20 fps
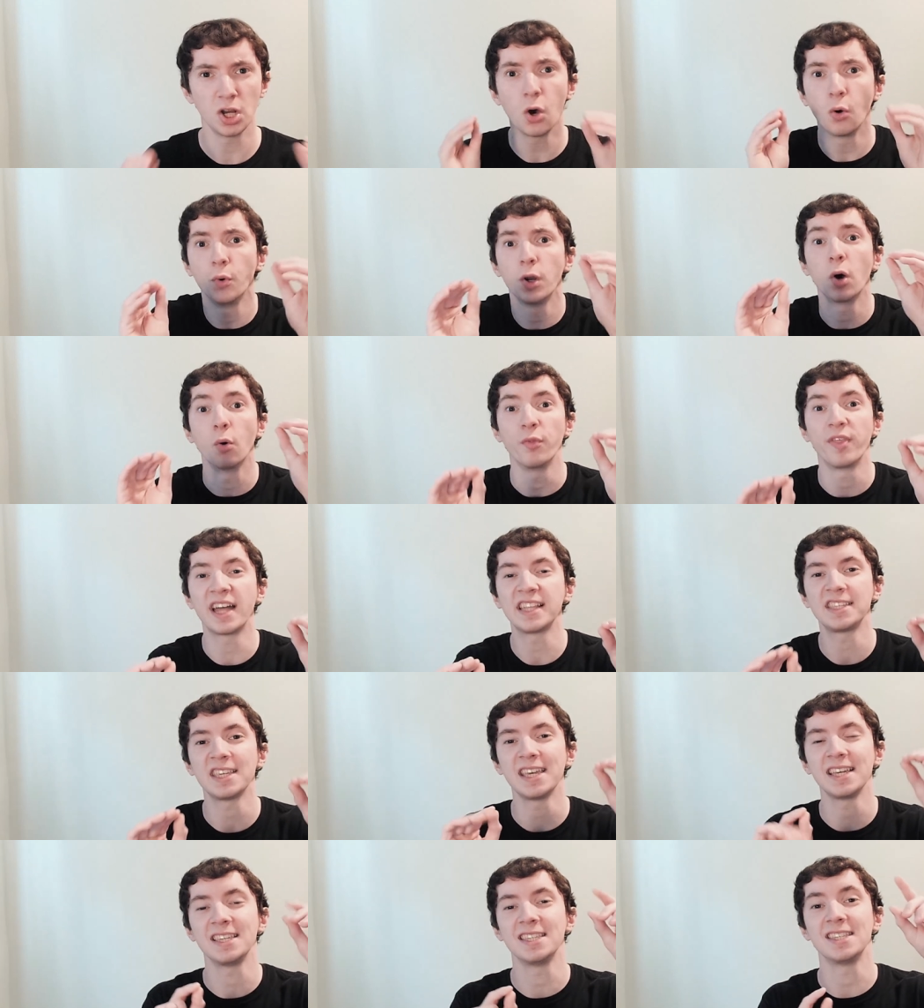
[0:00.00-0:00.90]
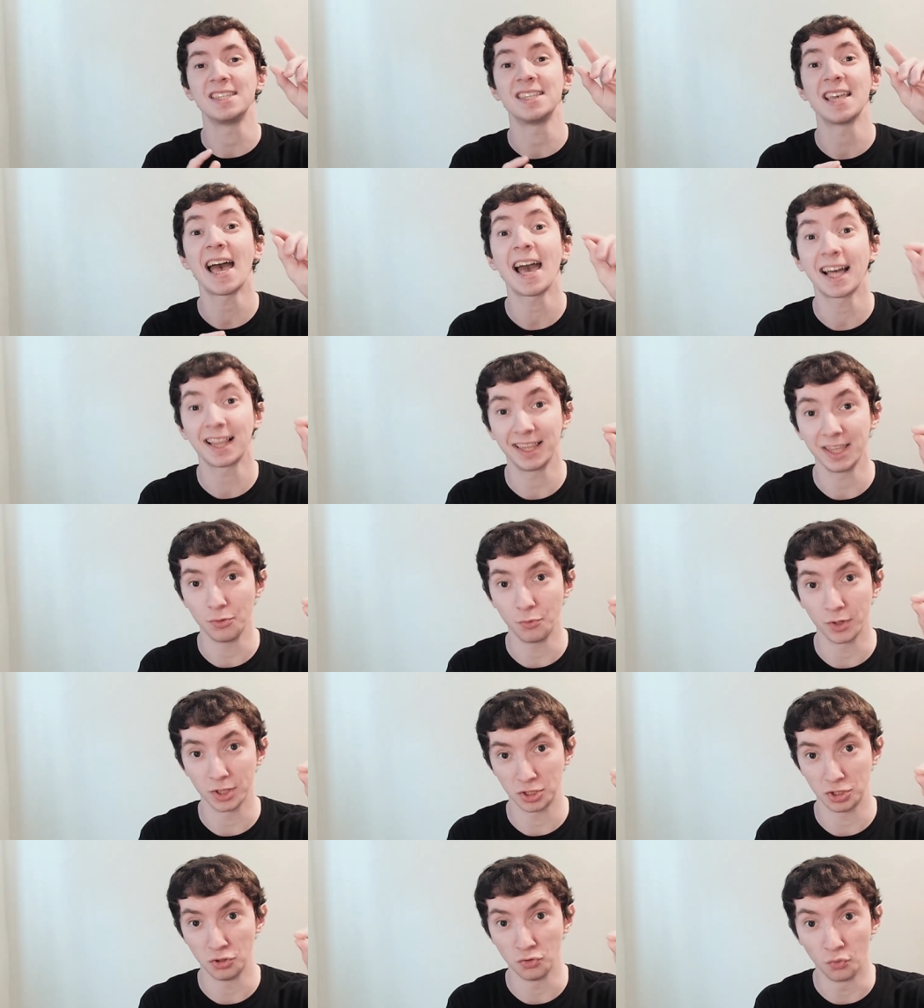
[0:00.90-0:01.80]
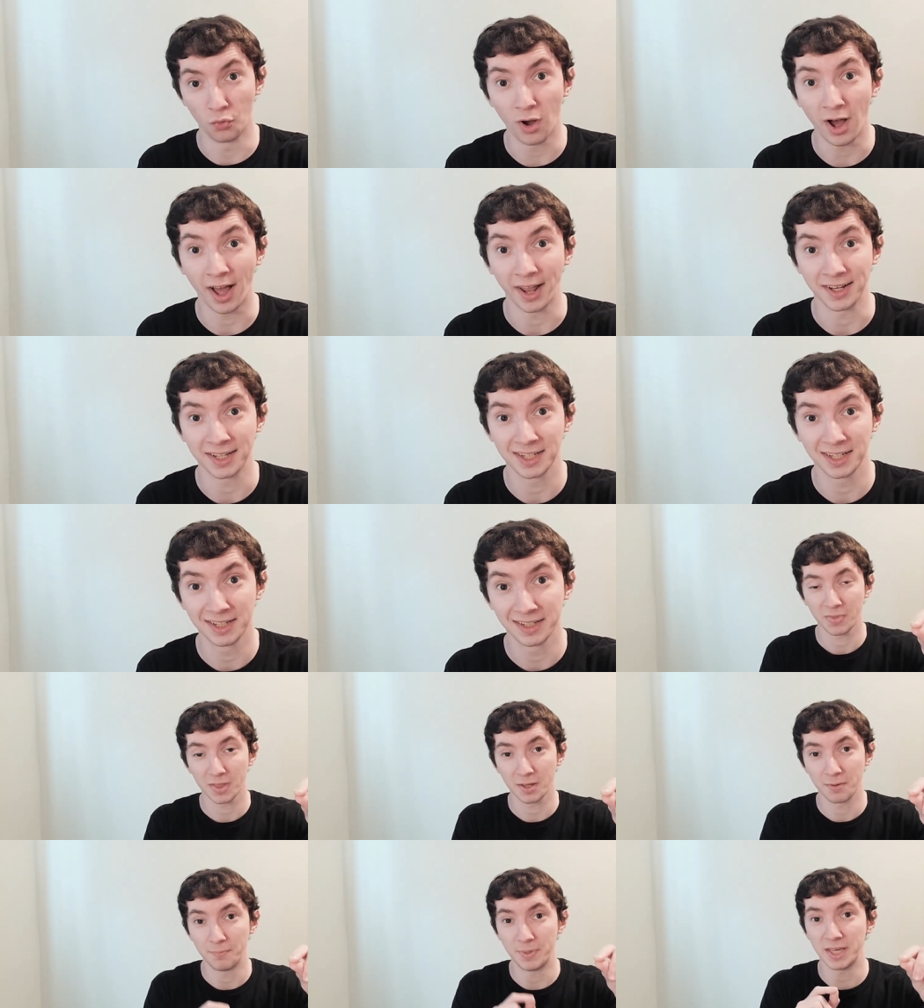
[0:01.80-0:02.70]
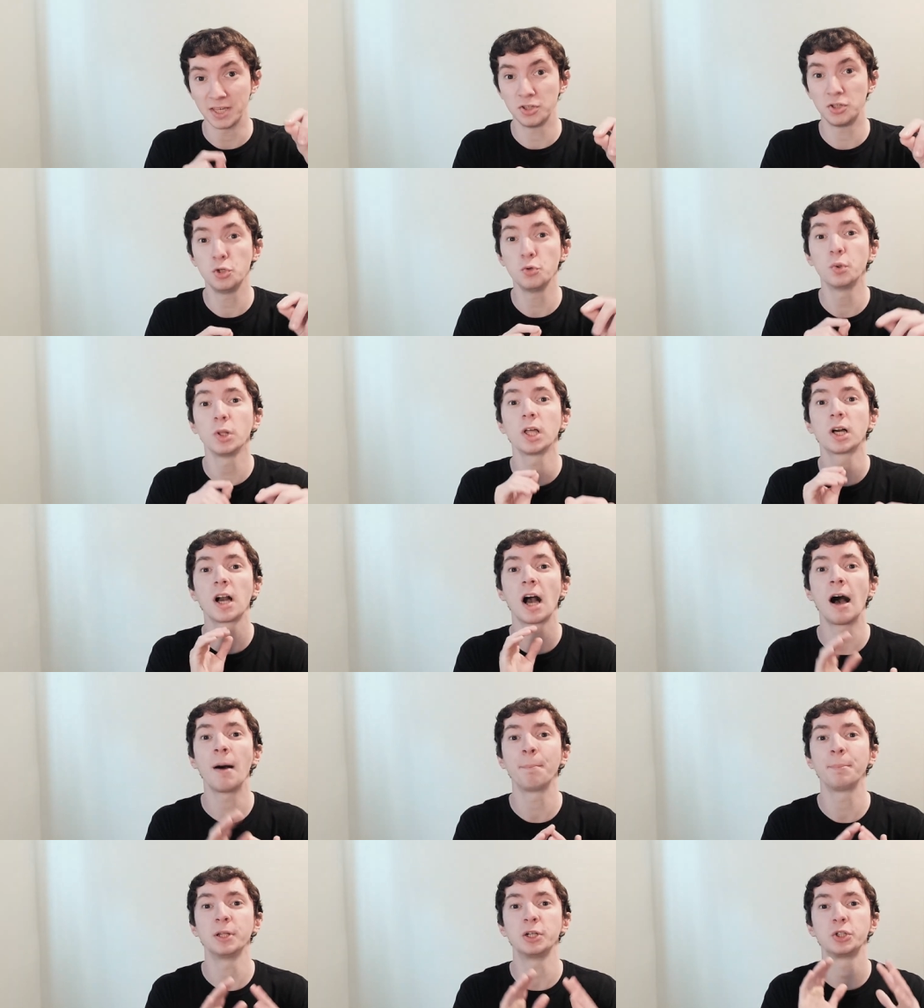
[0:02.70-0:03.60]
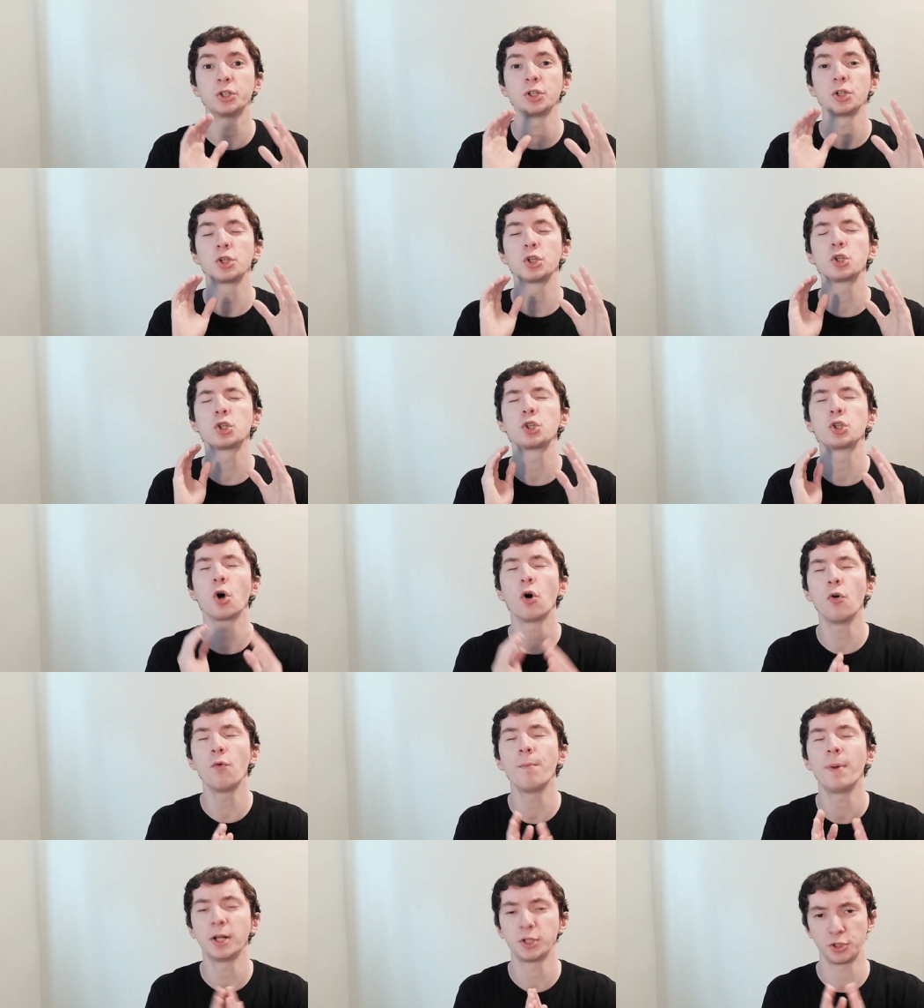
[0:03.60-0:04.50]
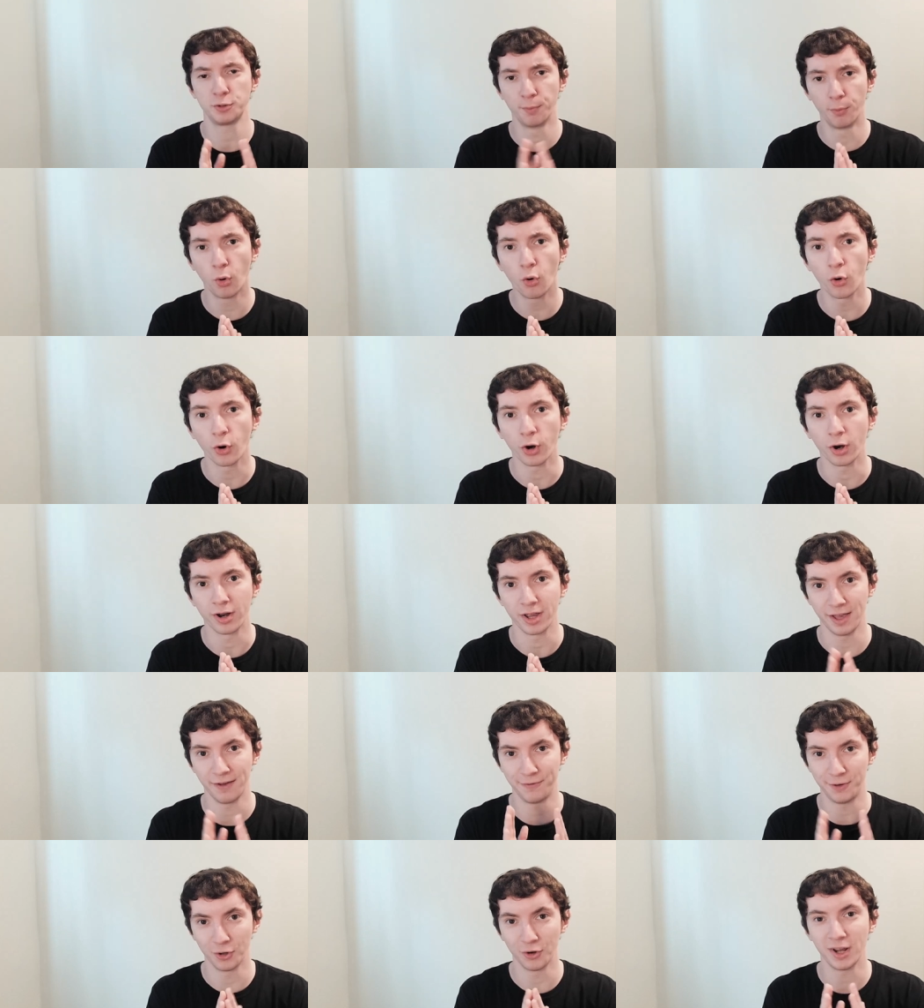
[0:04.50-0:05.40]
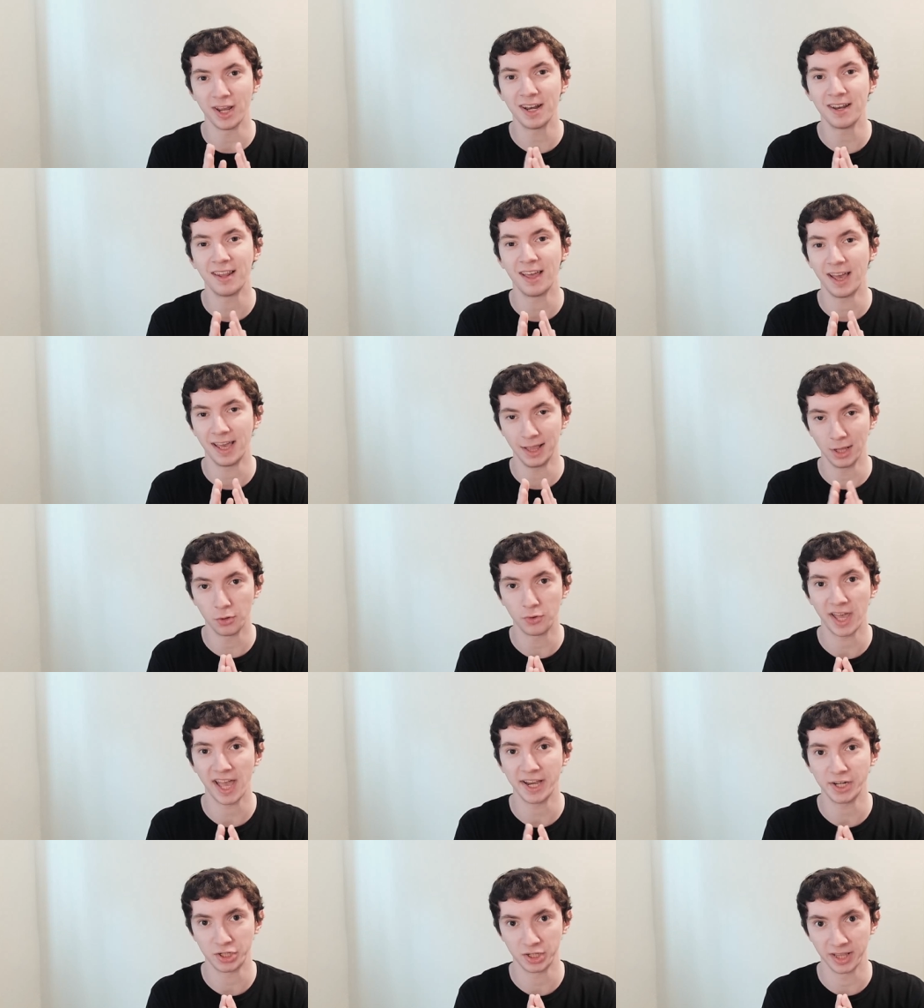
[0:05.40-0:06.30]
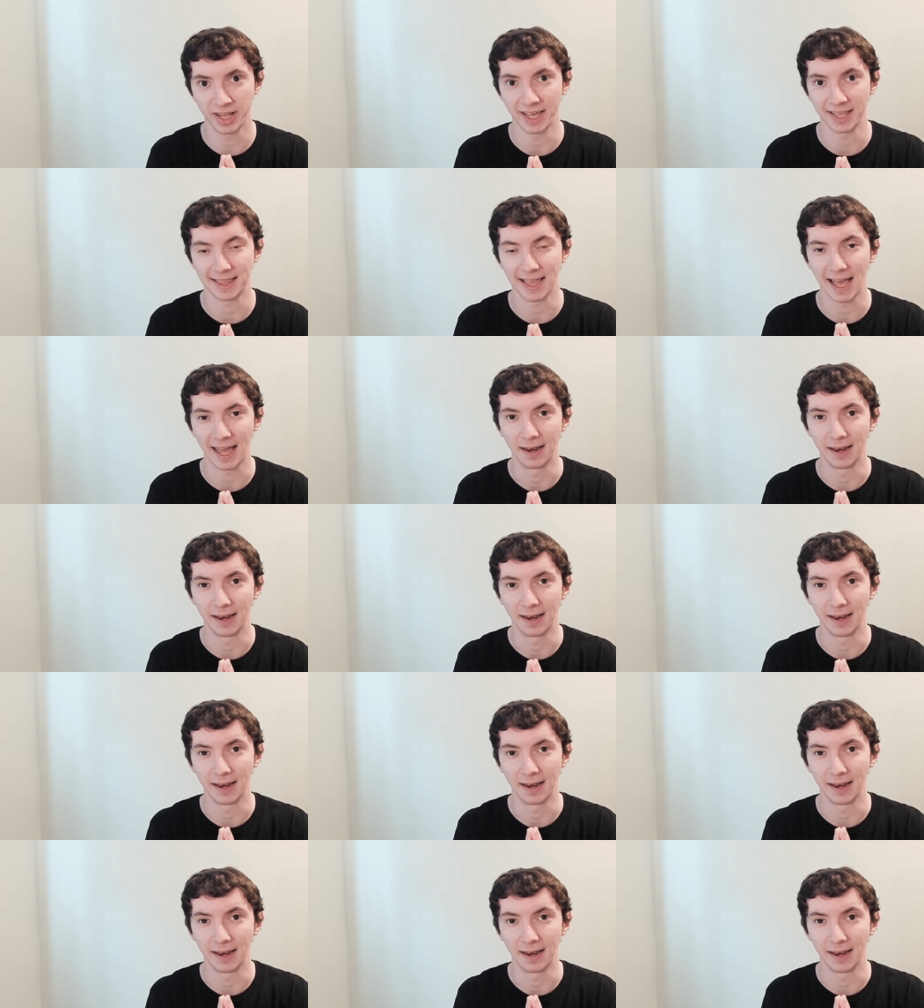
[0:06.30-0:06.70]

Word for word: No, no, that's exactly what you want because you will accomplish so much more if you're in a location like that